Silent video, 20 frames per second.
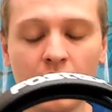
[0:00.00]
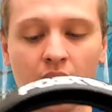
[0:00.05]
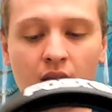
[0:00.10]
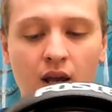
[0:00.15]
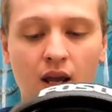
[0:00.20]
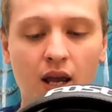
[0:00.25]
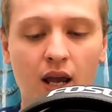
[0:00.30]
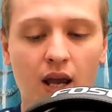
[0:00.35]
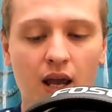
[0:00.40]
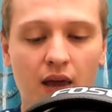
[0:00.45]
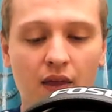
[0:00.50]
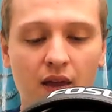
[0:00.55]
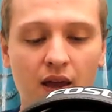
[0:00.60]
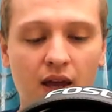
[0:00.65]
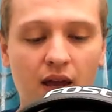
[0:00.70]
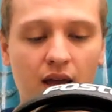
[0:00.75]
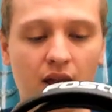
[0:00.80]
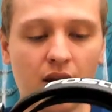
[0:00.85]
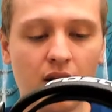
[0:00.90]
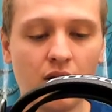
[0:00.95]
And
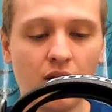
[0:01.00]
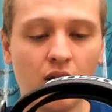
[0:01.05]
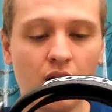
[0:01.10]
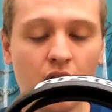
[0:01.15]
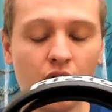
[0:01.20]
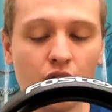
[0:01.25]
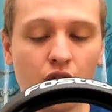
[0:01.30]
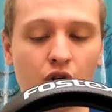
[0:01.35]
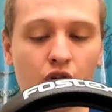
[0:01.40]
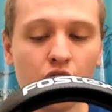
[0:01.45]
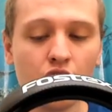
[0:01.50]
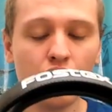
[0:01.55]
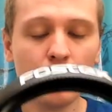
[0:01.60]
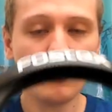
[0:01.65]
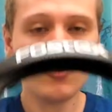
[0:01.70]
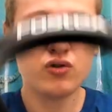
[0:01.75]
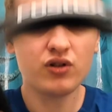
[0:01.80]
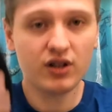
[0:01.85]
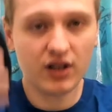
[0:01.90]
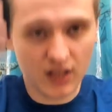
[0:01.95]
then the good
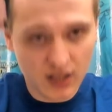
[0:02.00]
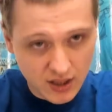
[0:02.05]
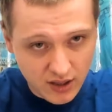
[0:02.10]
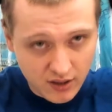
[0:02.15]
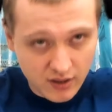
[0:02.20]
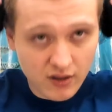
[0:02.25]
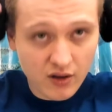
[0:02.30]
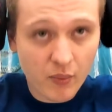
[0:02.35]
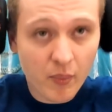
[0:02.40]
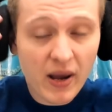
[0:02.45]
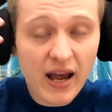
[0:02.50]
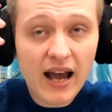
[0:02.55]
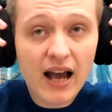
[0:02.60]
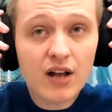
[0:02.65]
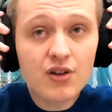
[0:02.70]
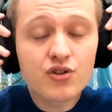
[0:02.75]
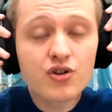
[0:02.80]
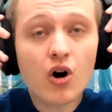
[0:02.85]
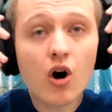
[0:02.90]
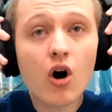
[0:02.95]
news is the pads
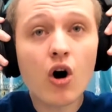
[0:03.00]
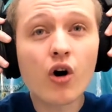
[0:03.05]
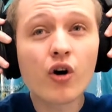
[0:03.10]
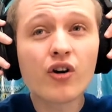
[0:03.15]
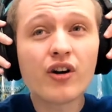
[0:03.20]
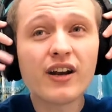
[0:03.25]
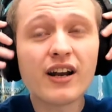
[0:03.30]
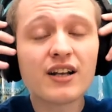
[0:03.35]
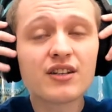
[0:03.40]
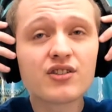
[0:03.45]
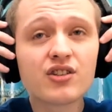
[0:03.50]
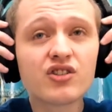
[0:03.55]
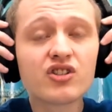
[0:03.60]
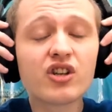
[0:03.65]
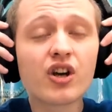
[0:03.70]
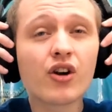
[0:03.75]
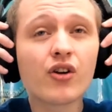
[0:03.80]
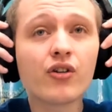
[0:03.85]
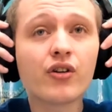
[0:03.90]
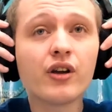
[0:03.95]
aren't
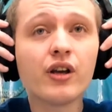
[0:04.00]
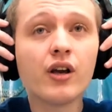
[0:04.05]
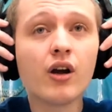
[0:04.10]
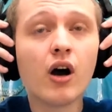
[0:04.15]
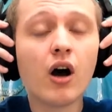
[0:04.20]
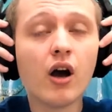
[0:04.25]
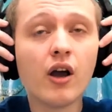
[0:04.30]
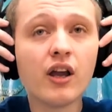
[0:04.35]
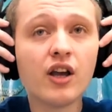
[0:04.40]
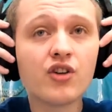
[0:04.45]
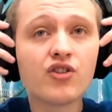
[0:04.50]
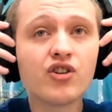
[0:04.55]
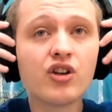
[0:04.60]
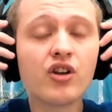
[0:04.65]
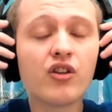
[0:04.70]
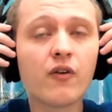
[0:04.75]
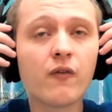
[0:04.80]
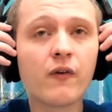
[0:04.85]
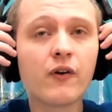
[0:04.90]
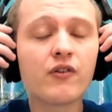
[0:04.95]
necessarily itchy. They're
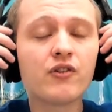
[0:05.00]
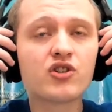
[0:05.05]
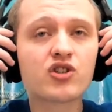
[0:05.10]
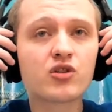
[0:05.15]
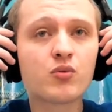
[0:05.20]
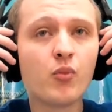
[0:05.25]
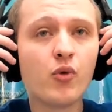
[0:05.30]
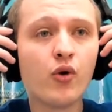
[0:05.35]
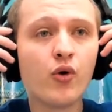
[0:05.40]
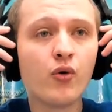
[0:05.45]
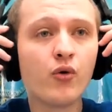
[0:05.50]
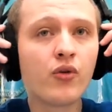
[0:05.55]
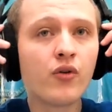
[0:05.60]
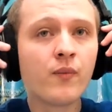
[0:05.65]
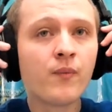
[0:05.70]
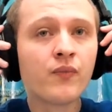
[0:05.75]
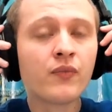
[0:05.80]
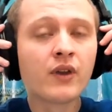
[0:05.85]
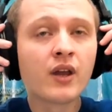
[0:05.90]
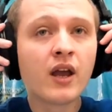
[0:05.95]
very smooth,
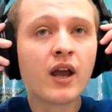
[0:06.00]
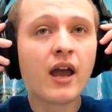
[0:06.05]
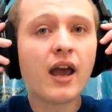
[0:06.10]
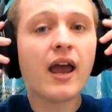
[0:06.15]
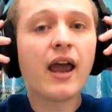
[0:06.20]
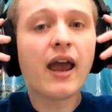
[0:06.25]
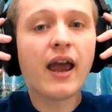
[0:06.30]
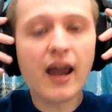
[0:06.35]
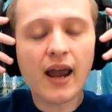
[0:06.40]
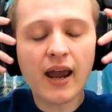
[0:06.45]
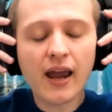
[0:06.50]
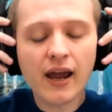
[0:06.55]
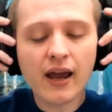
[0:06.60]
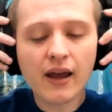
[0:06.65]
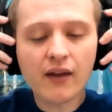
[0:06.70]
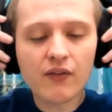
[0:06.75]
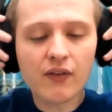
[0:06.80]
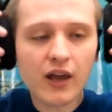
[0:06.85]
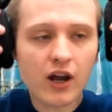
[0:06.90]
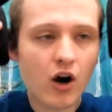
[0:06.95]
and
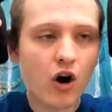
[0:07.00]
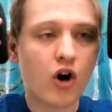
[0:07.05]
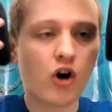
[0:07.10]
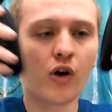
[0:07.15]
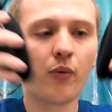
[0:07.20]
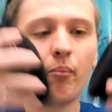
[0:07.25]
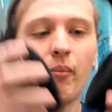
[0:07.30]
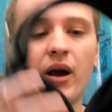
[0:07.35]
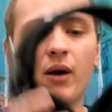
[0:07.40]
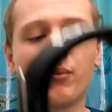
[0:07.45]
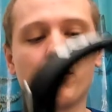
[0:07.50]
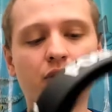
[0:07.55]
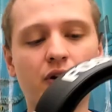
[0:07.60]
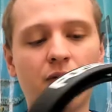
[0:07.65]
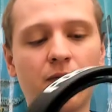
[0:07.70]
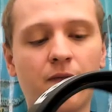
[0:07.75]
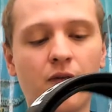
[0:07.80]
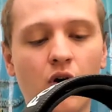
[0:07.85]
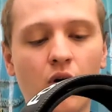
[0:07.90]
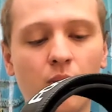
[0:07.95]
they are memory
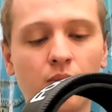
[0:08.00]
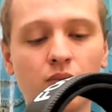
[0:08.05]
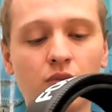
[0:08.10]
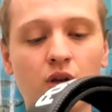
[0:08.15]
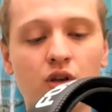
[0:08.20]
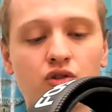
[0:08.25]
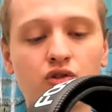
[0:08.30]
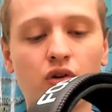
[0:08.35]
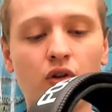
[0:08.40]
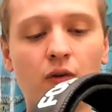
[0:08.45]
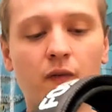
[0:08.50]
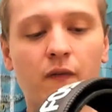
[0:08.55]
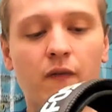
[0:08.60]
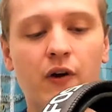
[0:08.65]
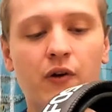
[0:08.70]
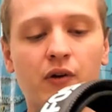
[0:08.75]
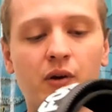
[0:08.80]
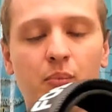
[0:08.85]
foam, so they're very